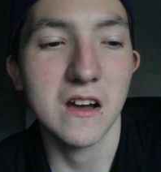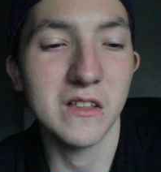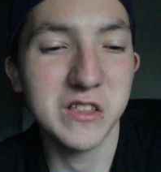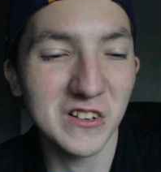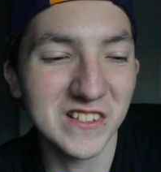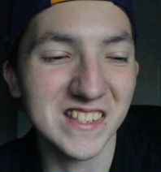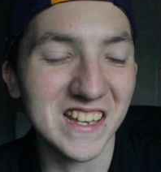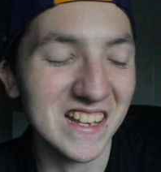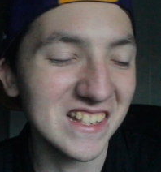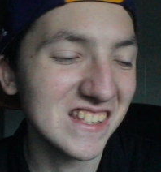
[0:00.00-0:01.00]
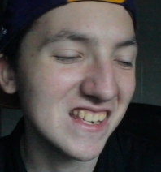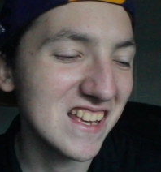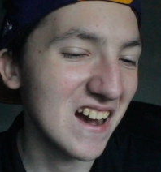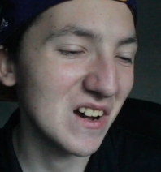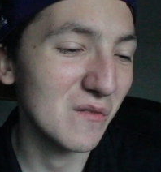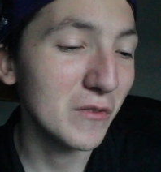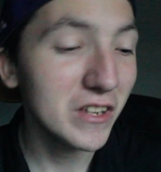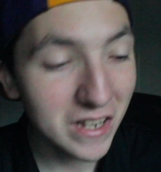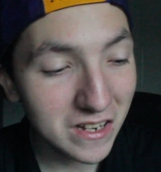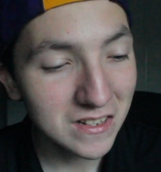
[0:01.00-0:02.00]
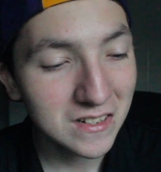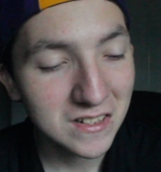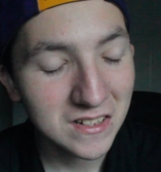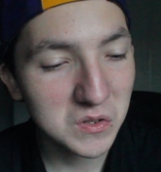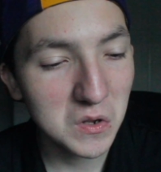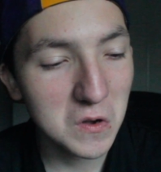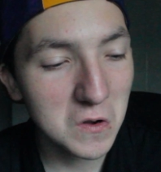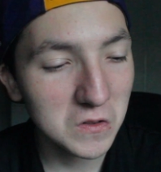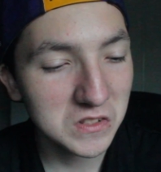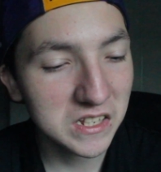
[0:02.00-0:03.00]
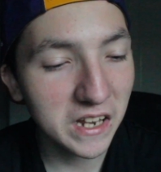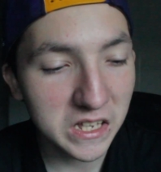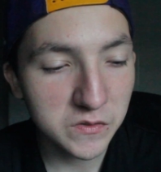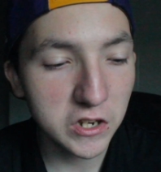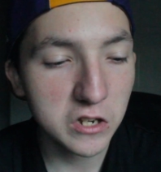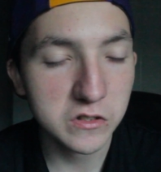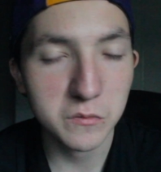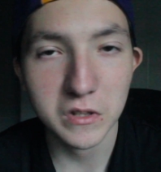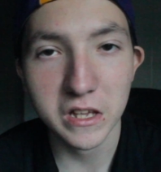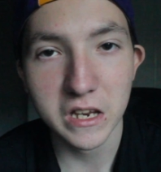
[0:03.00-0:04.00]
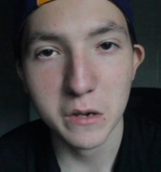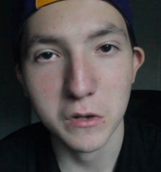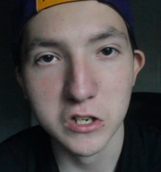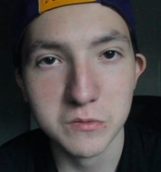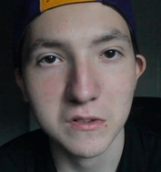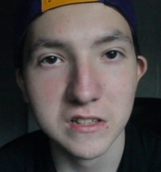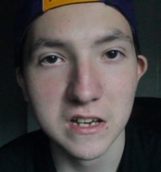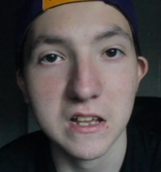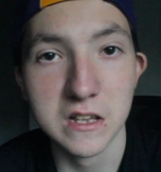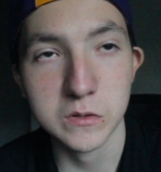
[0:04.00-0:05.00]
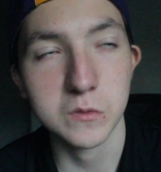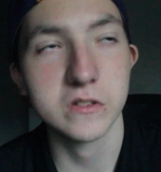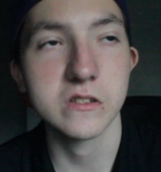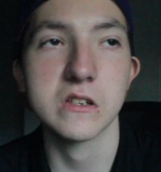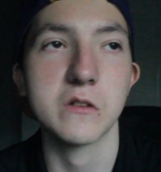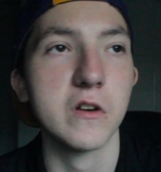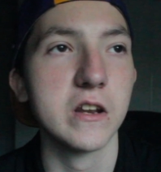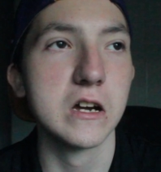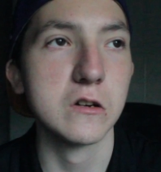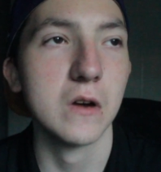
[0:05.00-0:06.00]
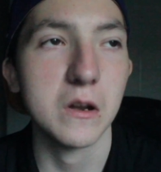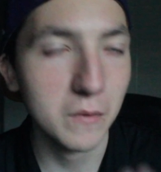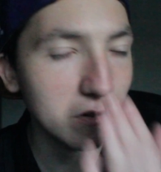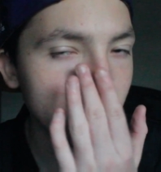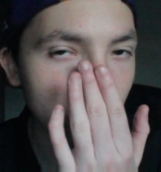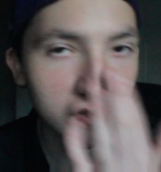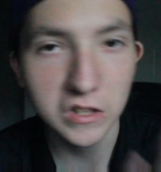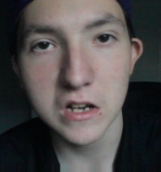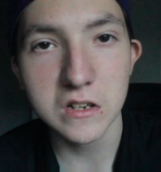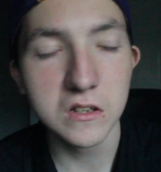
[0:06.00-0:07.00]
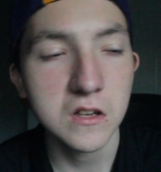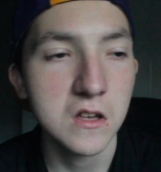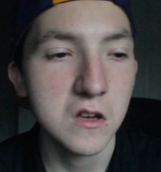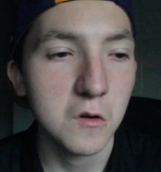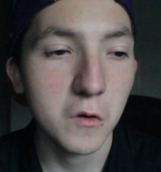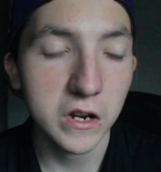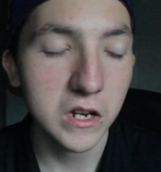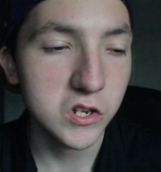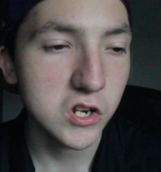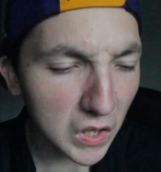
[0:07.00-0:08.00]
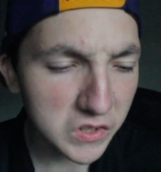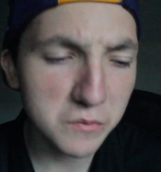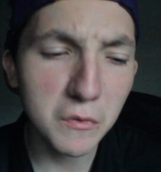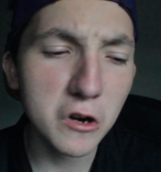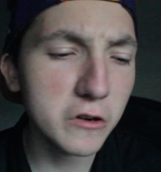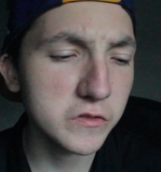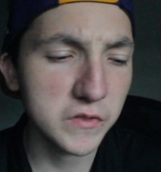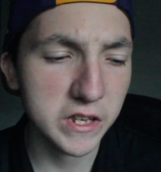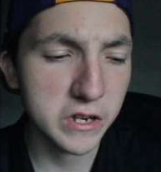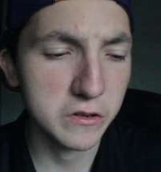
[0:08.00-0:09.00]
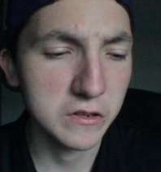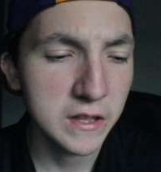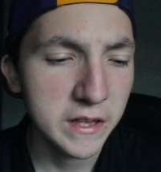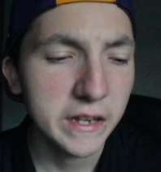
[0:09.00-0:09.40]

on those days. Um, but yeah. So today's video is going to be late, I apologize about that as we are seeing it right now at about 7 o'clock or ish. Tomorrow's video